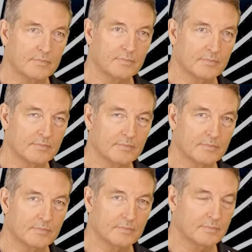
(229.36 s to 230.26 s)

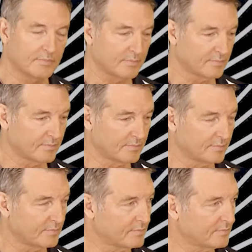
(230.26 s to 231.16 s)

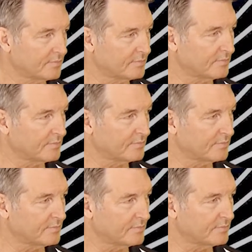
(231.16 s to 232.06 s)

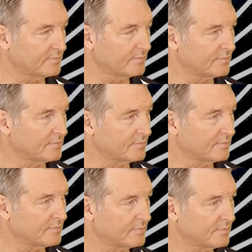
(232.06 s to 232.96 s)

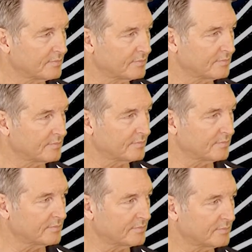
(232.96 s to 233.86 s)

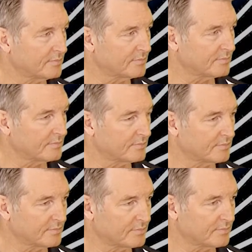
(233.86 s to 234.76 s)

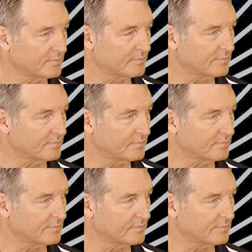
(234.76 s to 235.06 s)
[no speech]